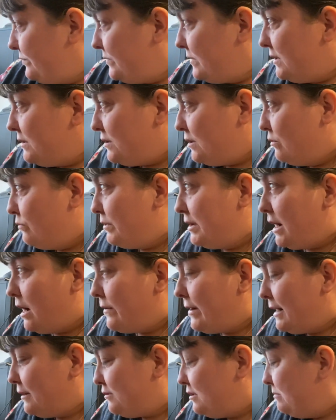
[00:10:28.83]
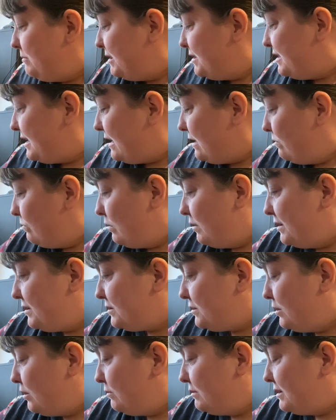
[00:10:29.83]
So we are actually missing what
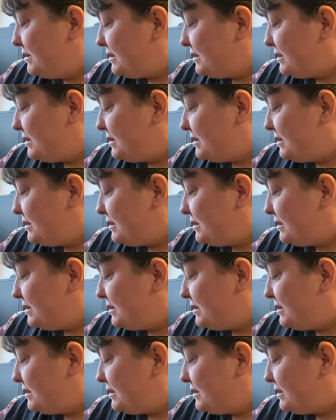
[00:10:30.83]
is known